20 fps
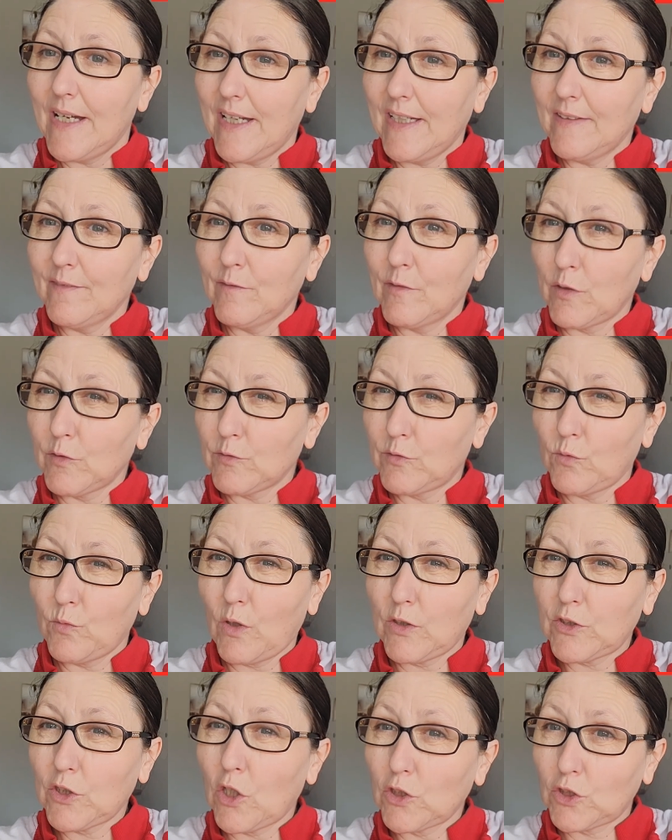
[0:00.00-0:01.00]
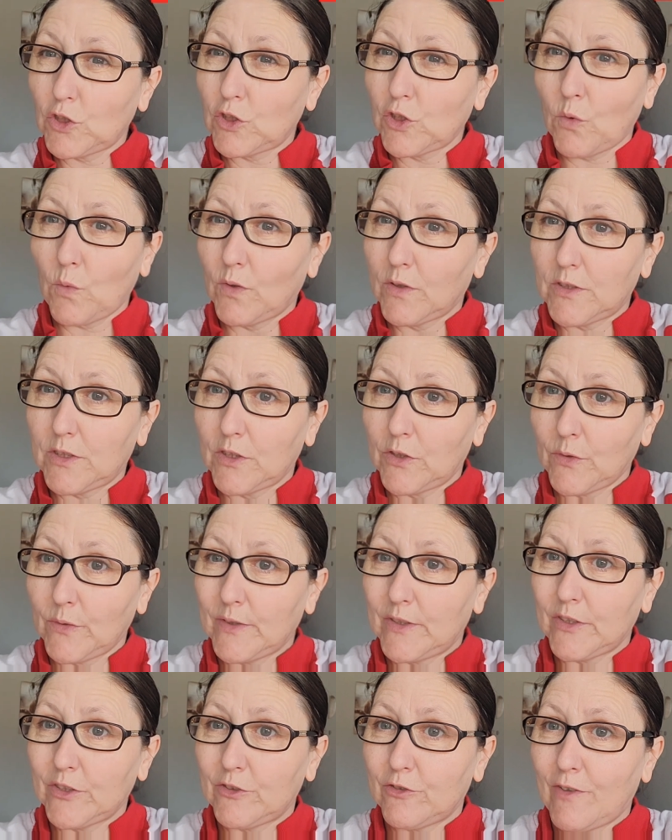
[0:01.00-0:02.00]
I'm not, I don't, just don't want to do
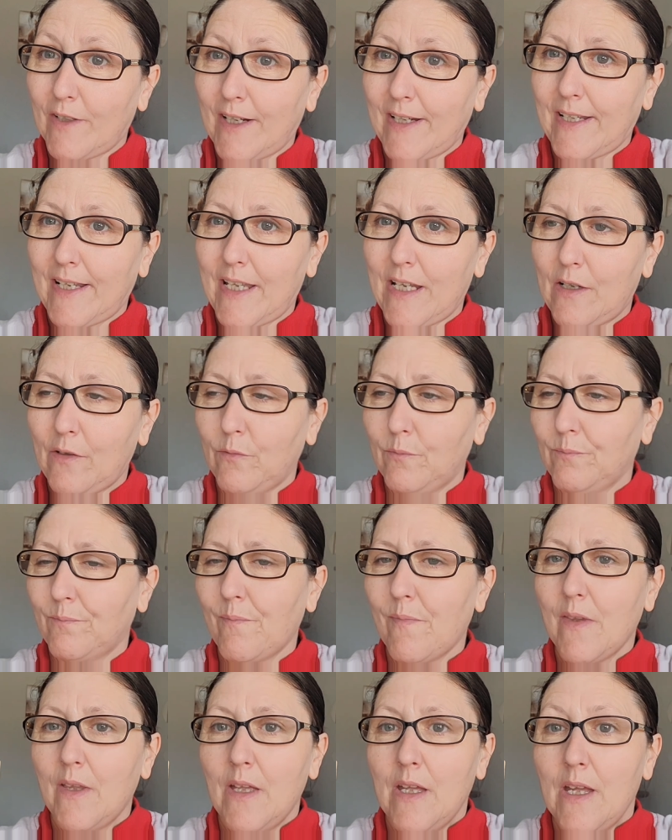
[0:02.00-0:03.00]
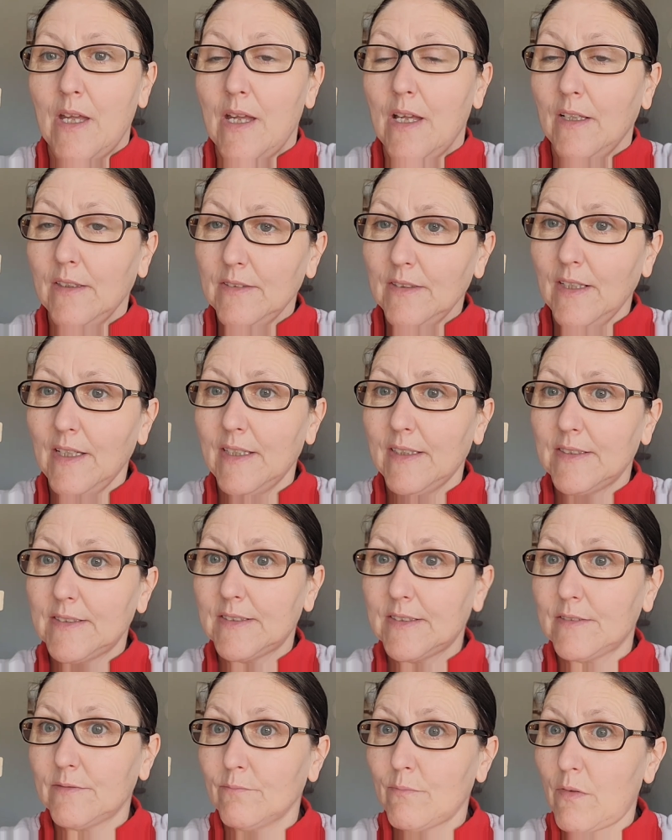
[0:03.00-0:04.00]
it just right now.
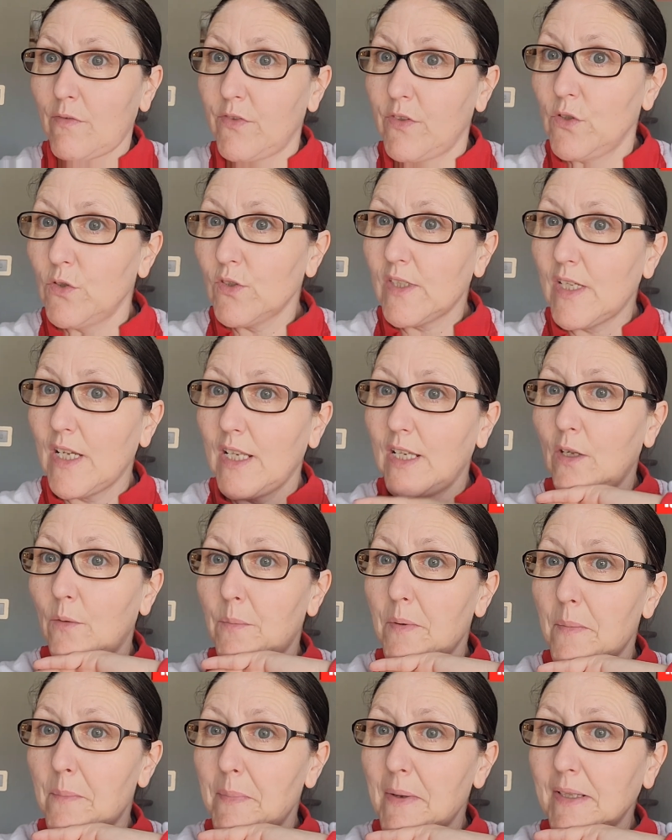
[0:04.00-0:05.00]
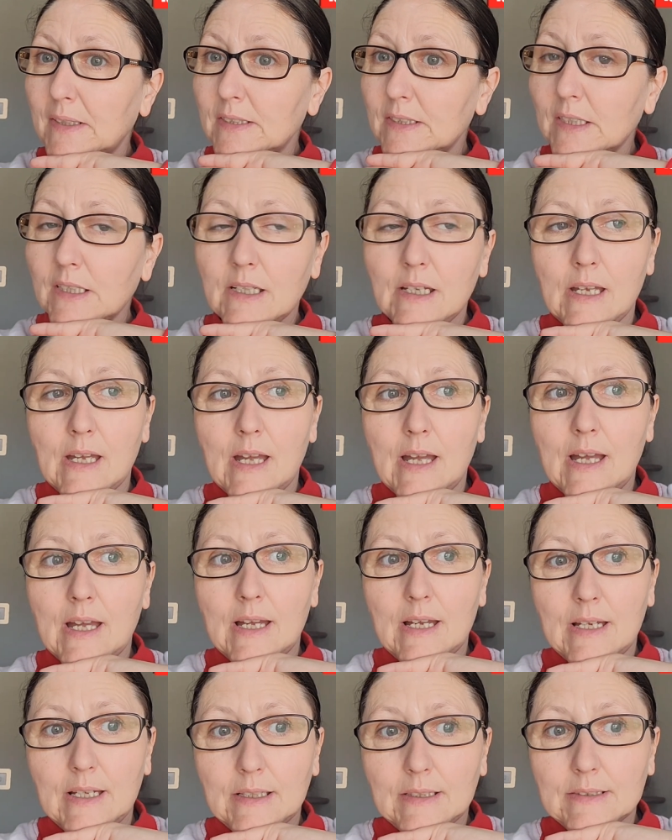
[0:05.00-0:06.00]
Unless my views get a little bit better
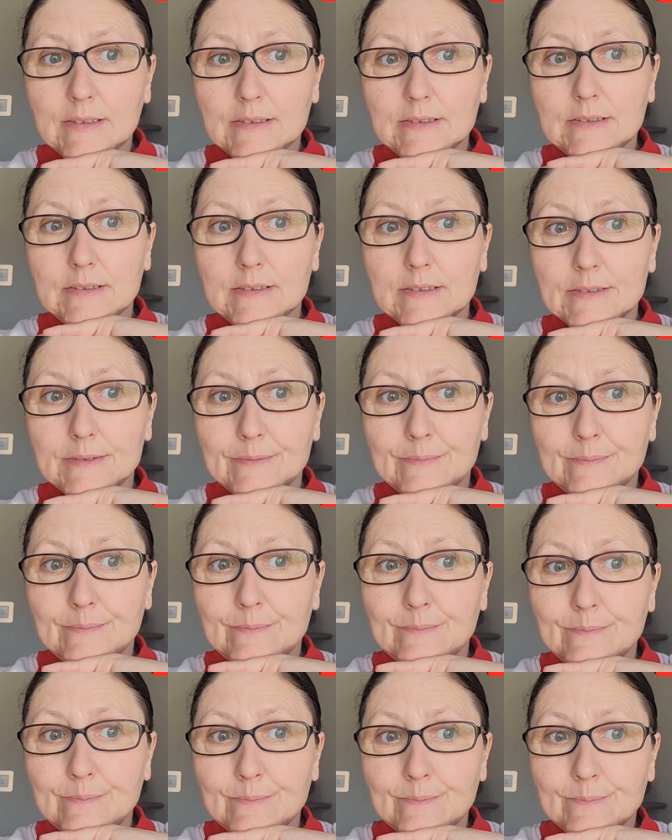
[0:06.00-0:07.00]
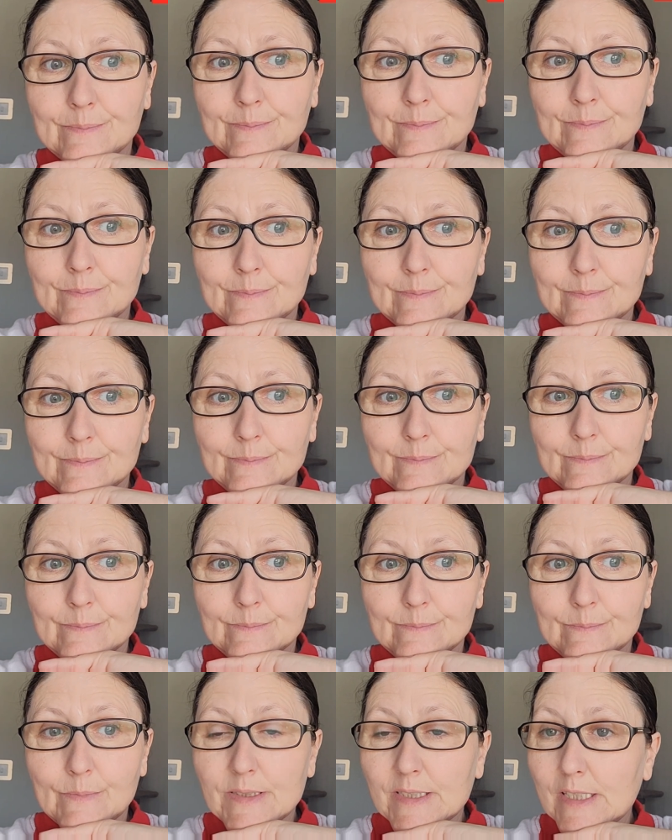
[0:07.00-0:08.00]
and
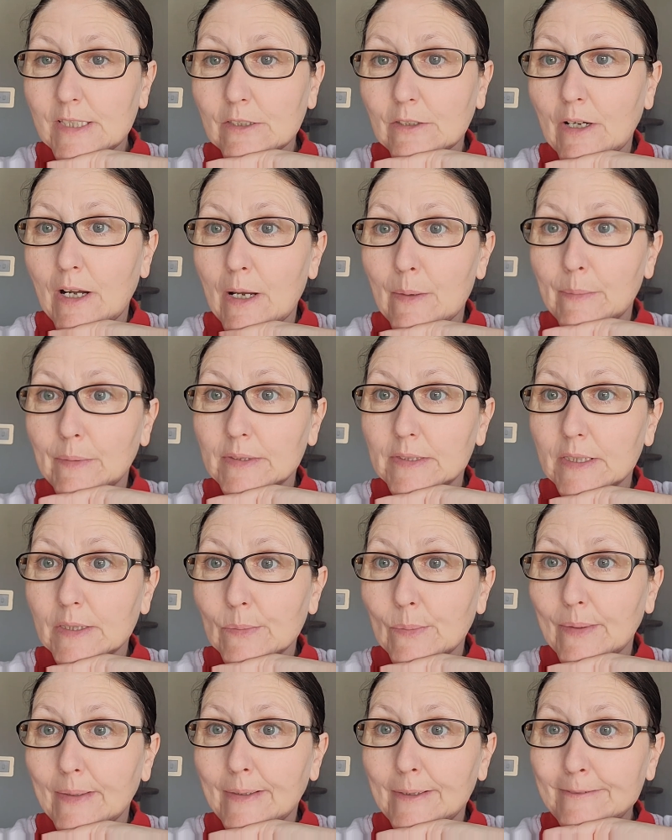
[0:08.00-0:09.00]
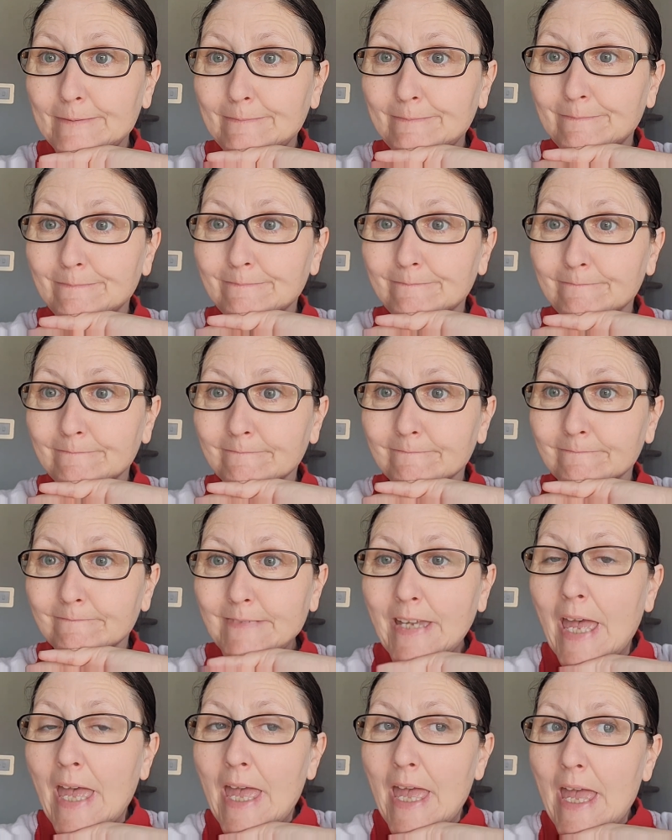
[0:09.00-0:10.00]
my subscribers as well.
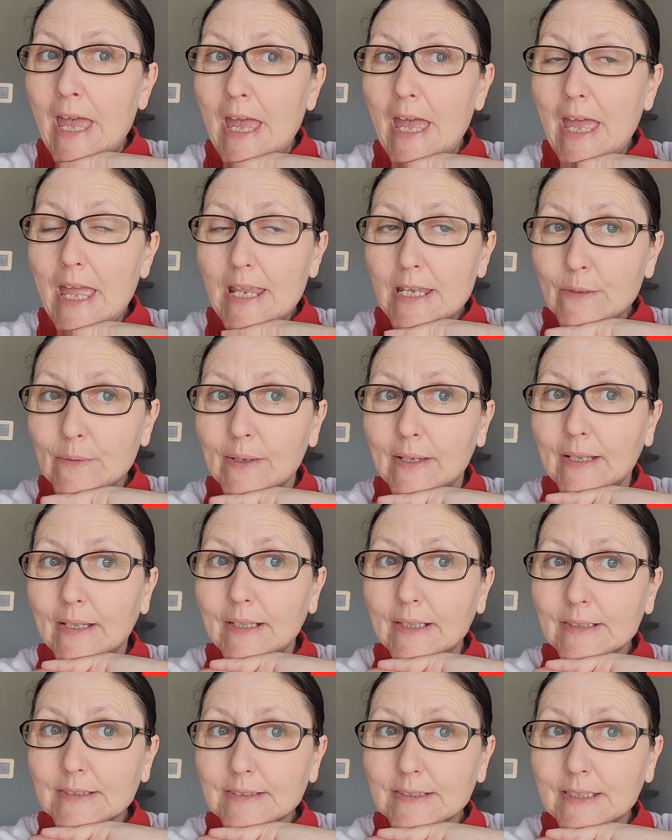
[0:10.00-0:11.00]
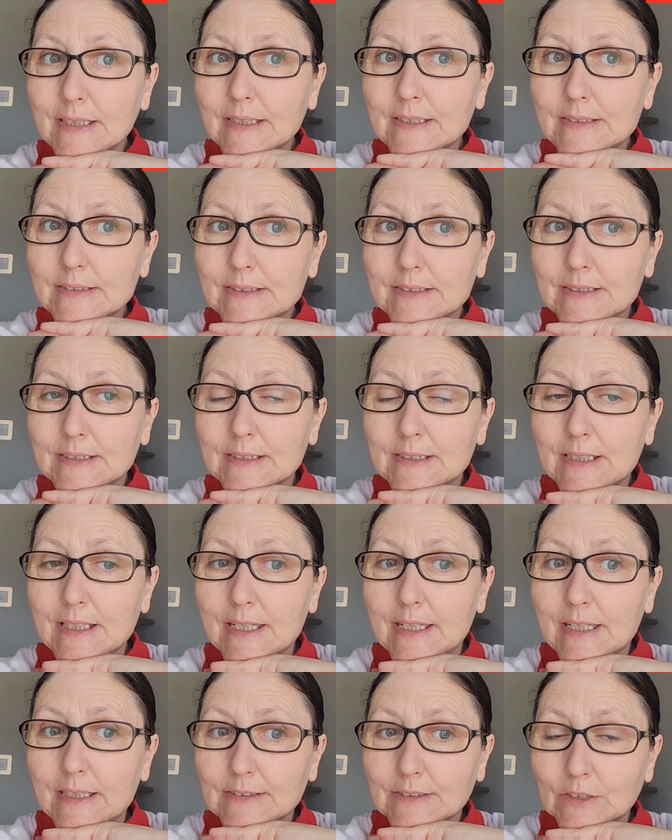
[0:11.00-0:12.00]
Anyway, let's get into
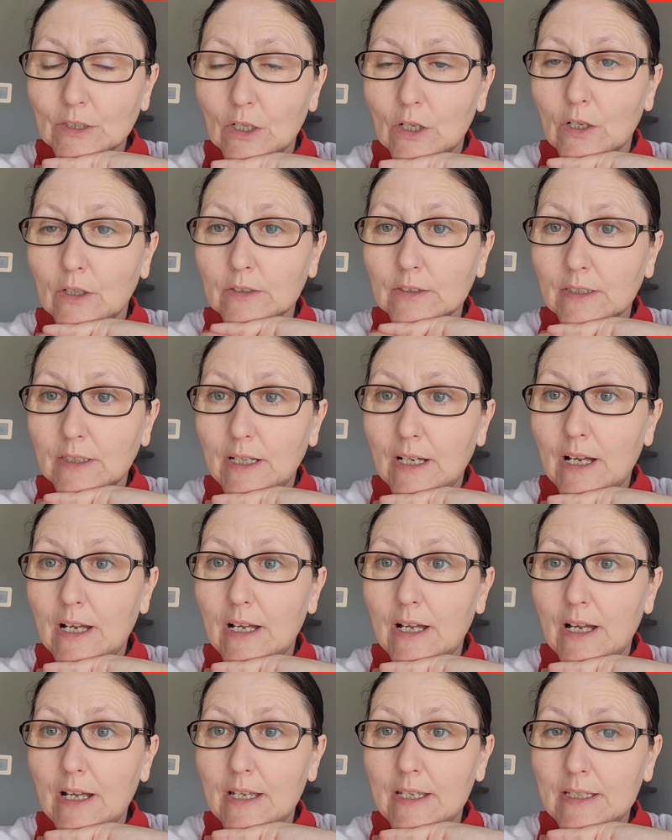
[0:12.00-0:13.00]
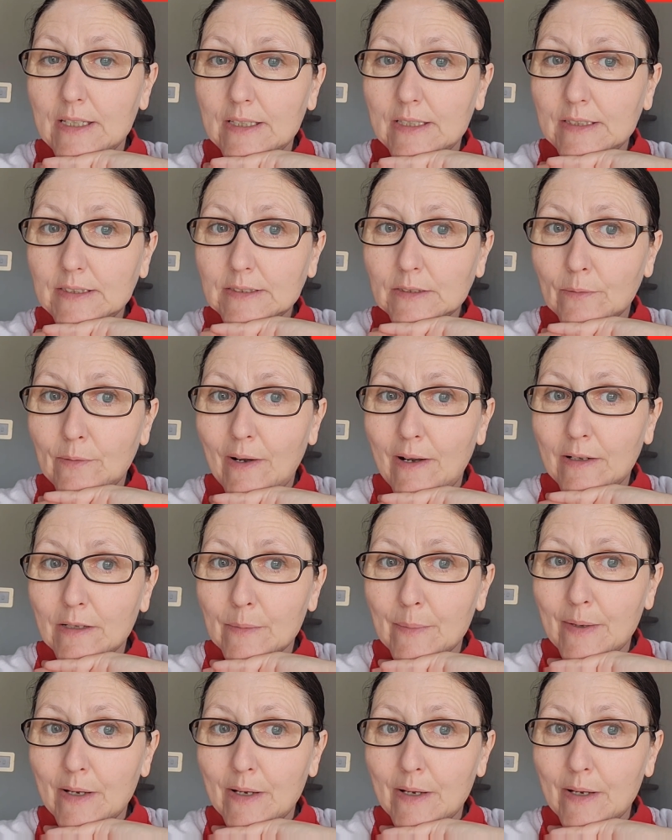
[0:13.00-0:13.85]
today. So it is around